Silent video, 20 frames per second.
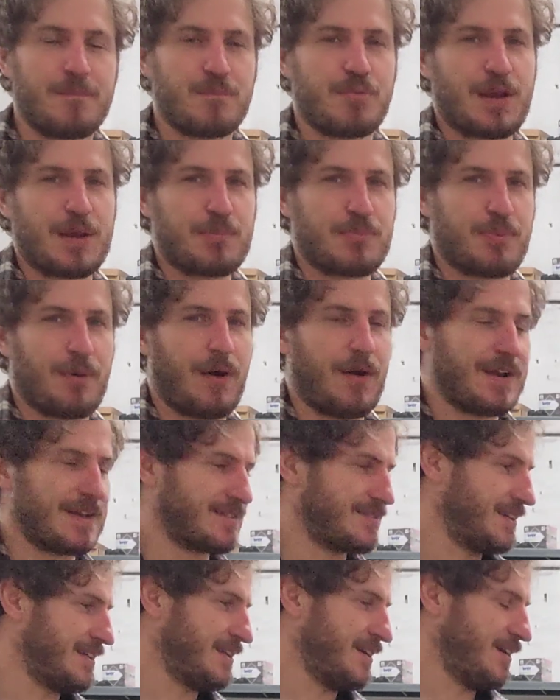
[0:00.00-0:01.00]
bring
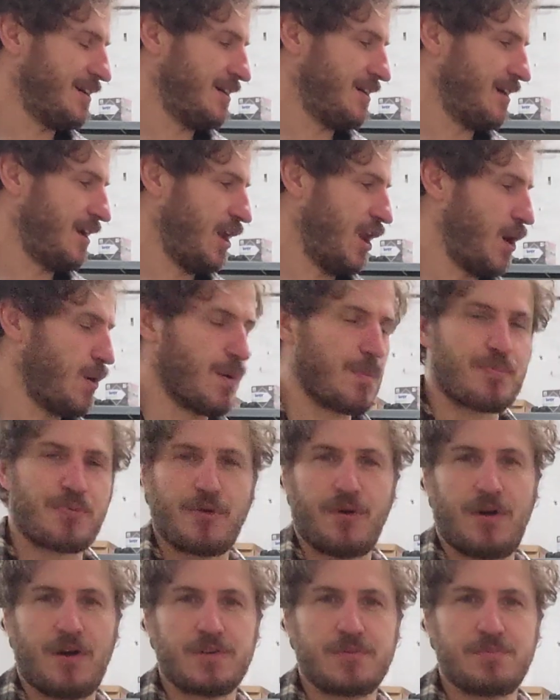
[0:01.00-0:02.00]
bikes in at a lower
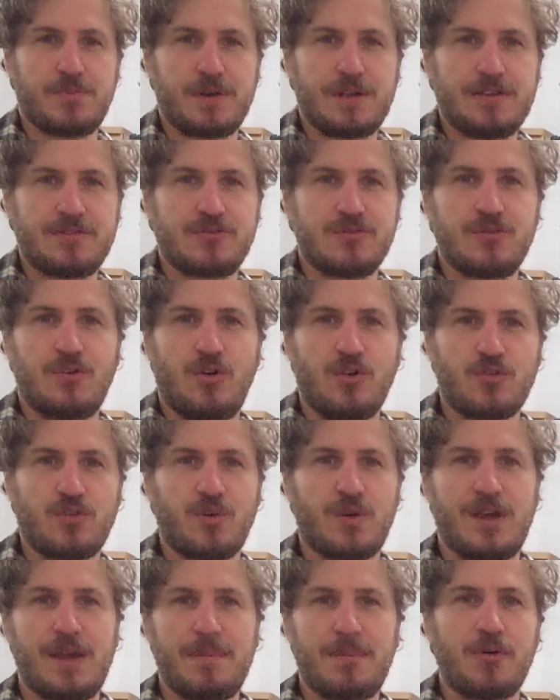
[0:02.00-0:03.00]
price, but also
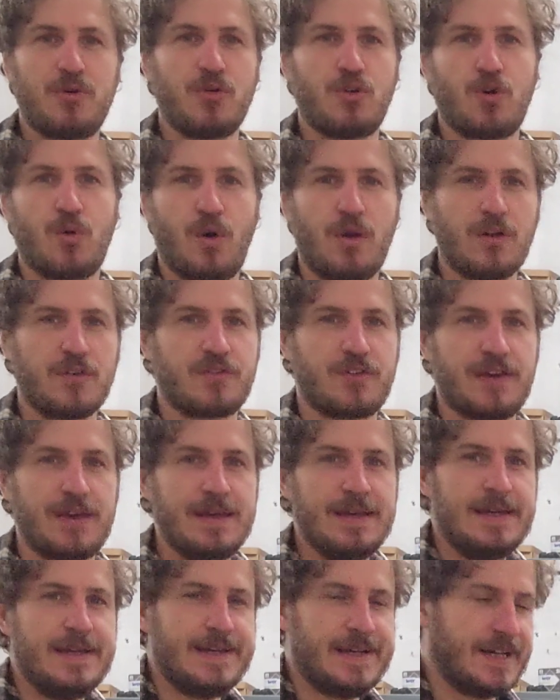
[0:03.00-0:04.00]
keep a good
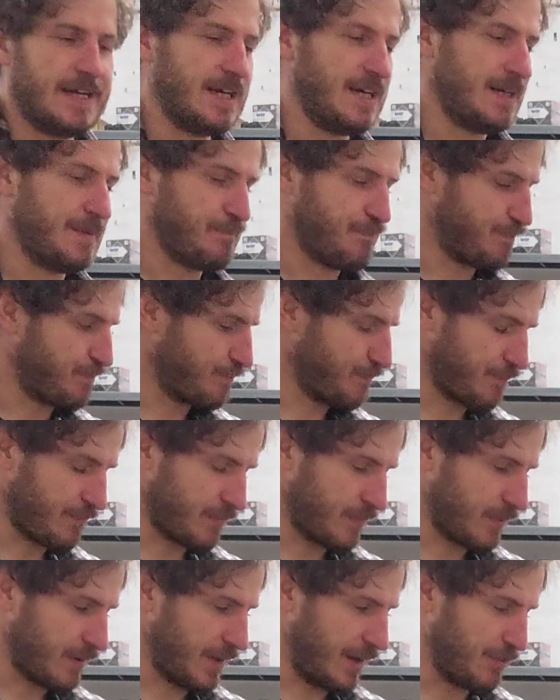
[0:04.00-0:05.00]
quality. I'm
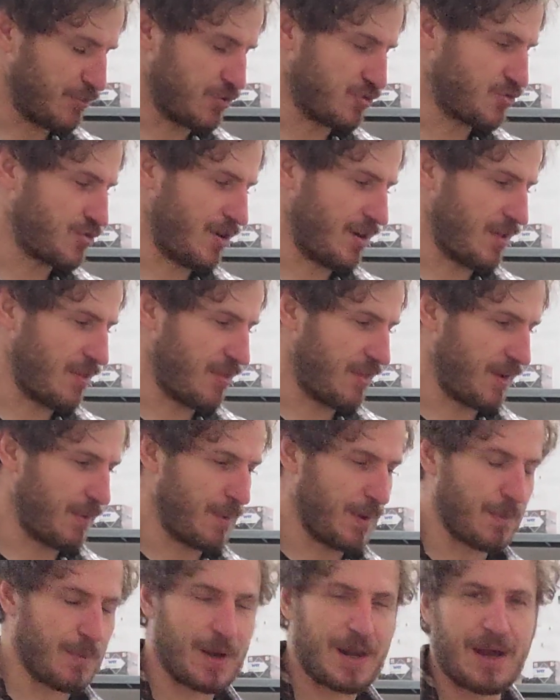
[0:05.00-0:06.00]
just trying to think,
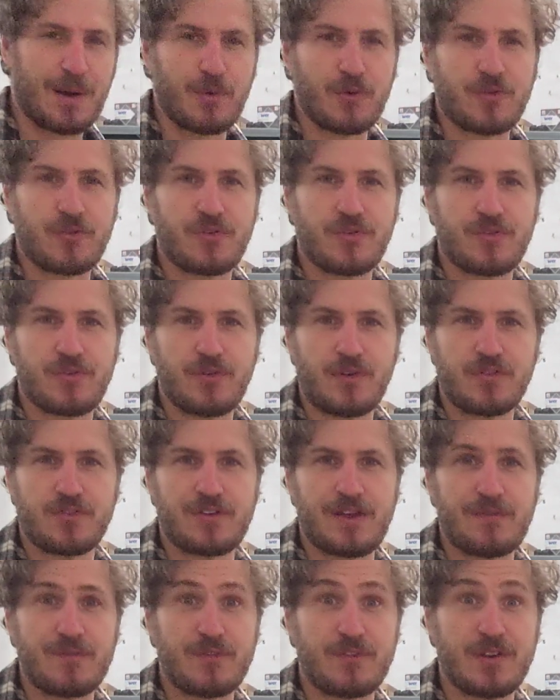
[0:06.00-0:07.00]
when I was sort of
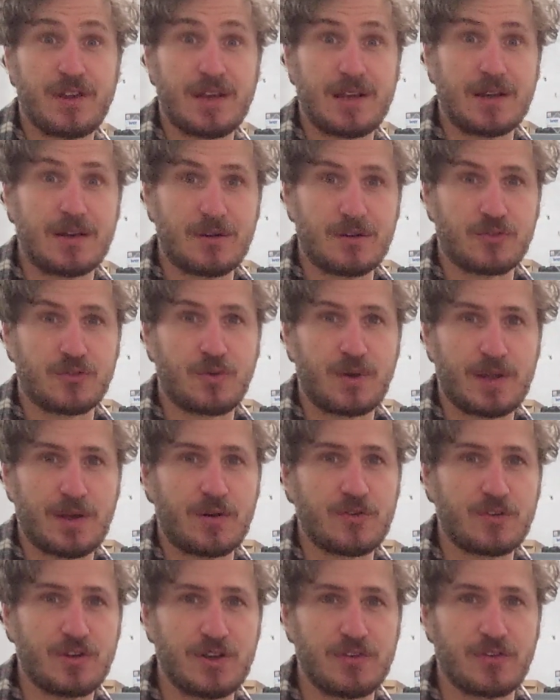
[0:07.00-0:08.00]
17, 20
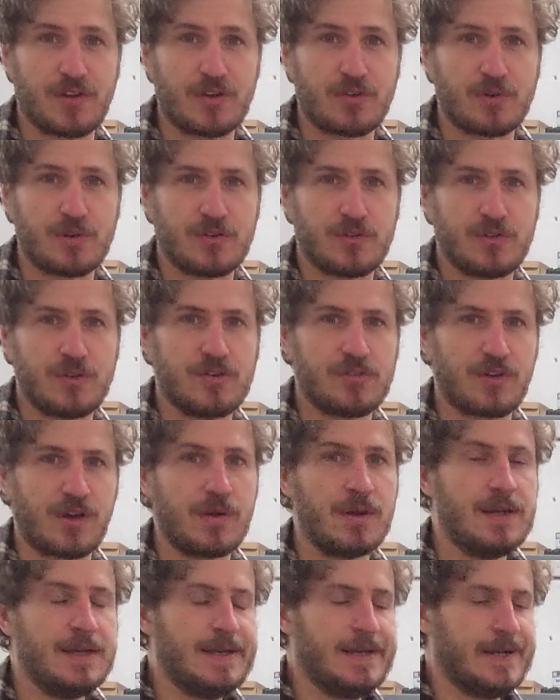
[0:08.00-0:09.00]
odd years ago, 22 years ago,
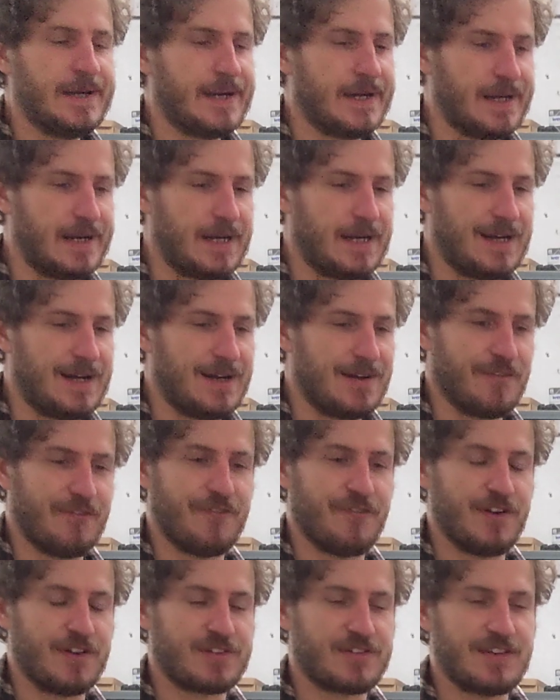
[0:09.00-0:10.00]

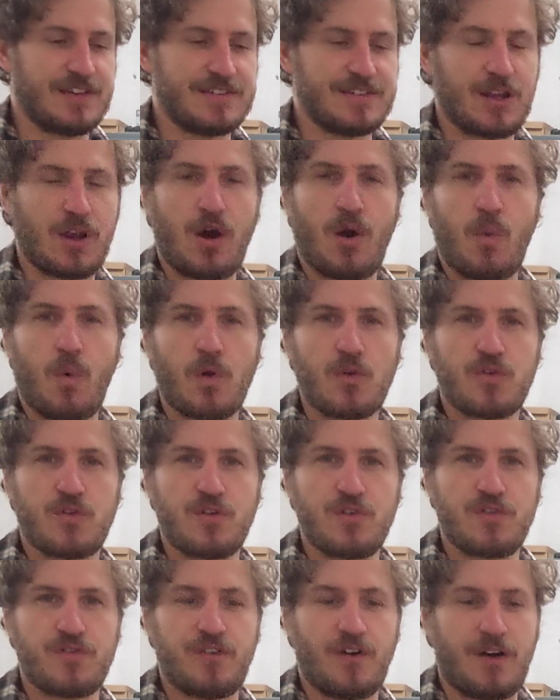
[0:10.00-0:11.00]
a TZR
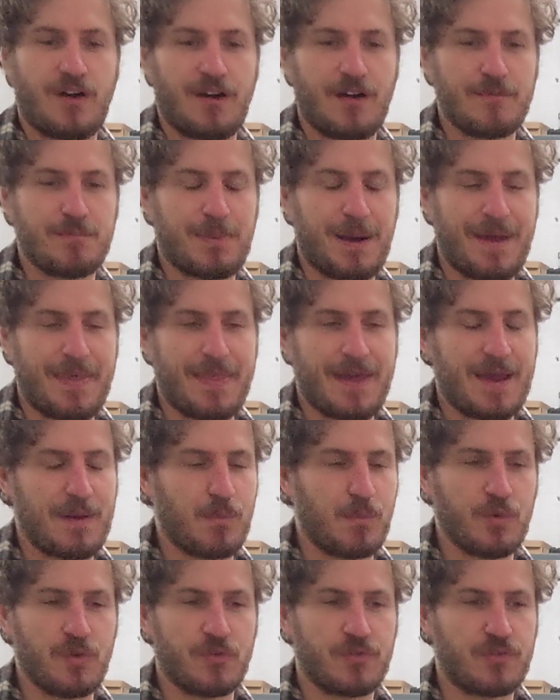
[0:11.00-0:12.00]
125 back
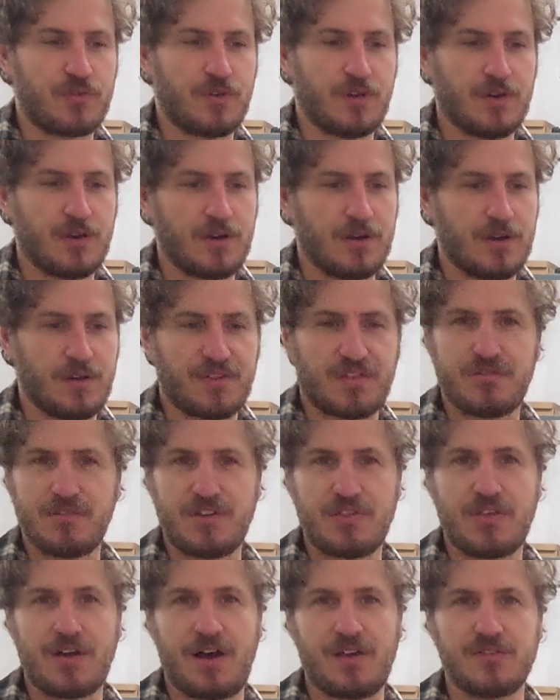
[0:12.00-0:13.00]
then was
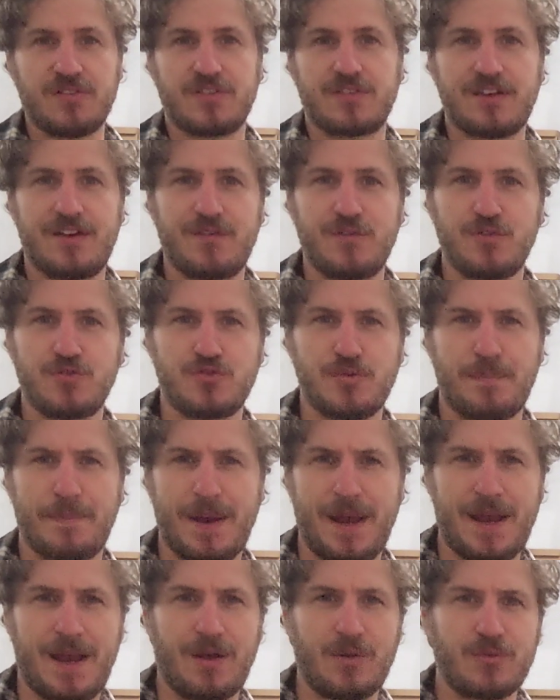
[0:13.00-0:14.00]

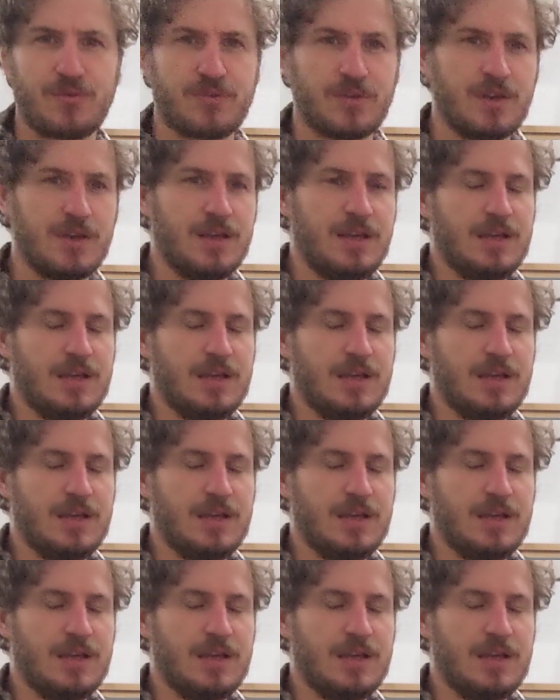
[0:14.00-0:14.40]
£3,700.